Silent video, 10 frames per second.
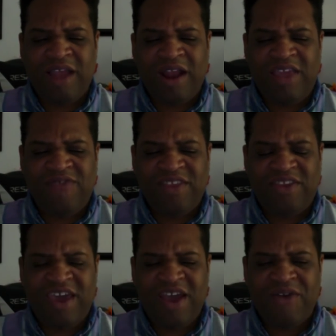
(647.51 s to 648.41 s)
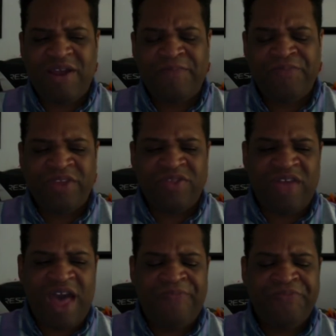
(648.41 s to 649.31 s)
even caring
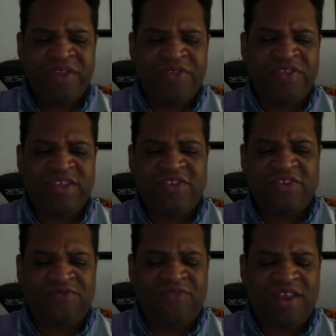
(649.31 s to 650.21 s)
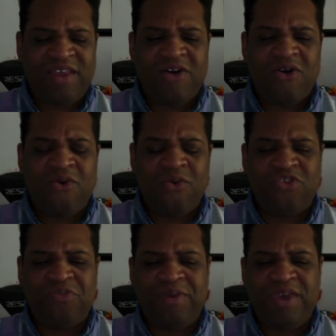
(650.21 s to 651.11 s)
that this video
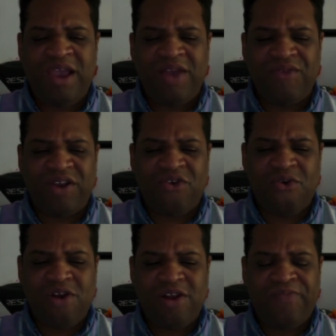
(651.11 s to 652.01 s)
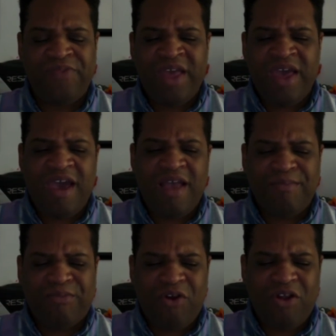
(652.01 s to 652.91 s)
was being recorded
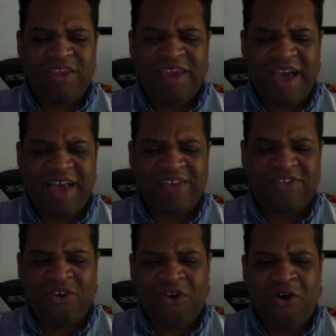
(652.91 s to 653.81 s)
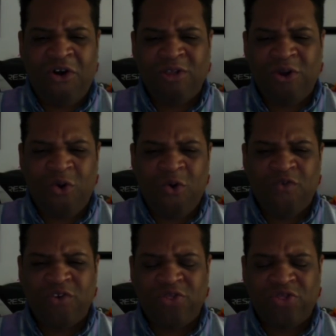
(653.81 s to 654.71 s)
and broadcast all
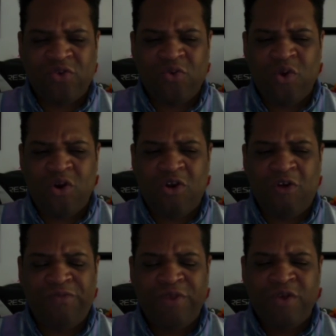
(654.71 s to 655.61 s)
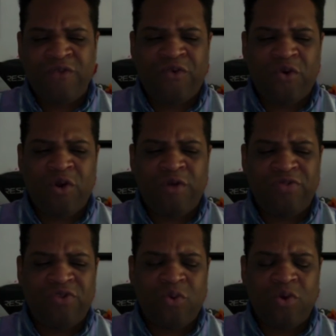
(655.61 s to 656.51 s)
over the world for
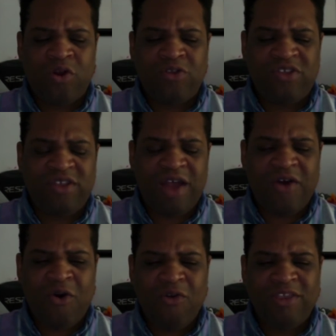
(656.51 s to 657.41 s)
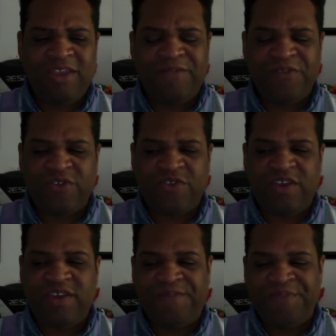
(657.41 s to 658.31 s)
the world to not only
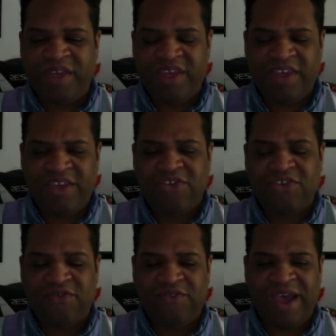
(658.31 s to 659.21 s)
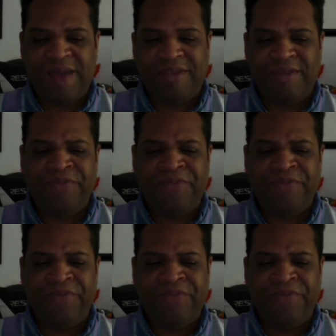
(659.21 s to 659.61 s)
see his family,